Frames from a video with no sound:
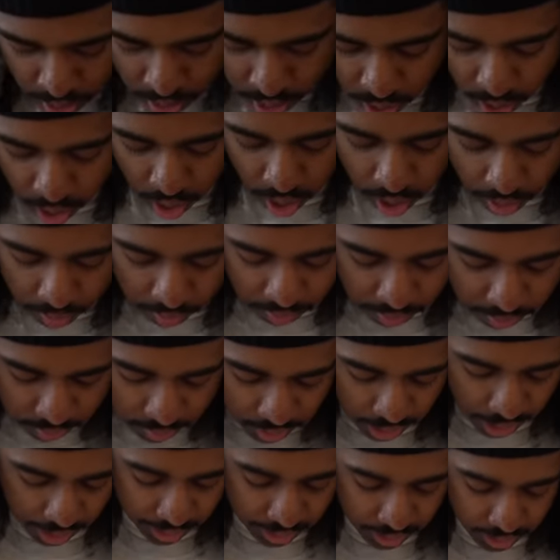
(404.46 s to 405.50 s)

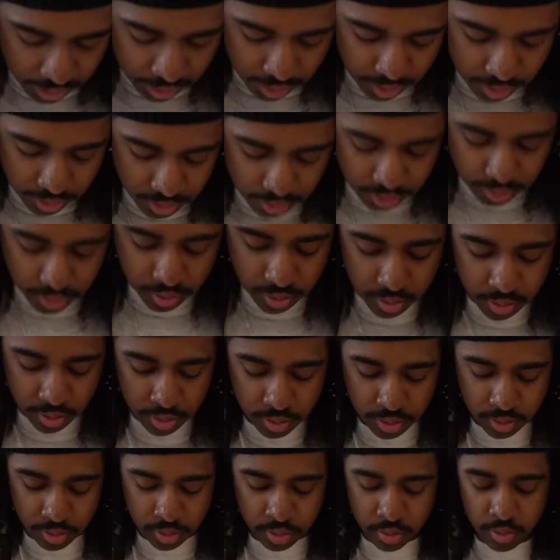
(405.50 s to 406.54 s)

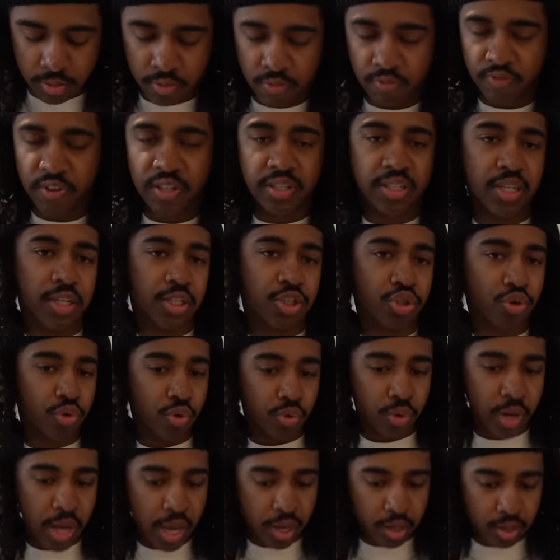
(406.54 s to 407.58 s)
90s vintage
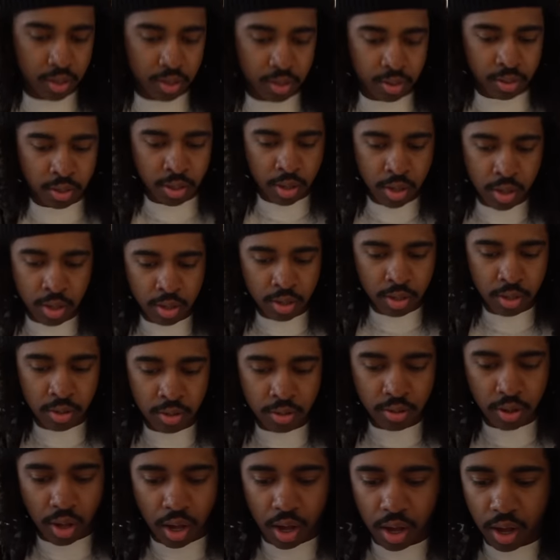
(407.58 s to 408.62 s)
crew neck,
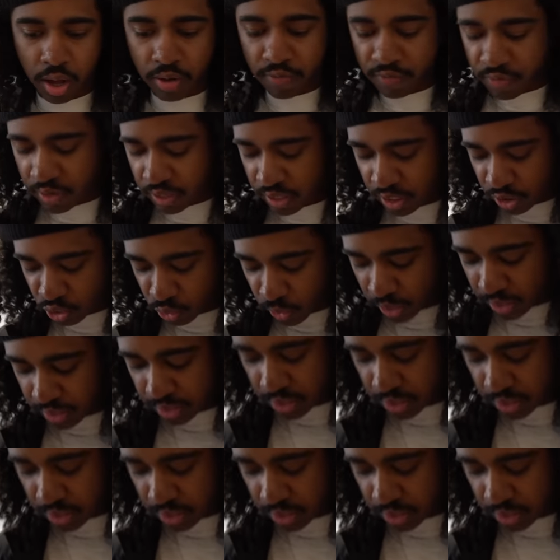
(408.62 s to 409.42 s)
vintage white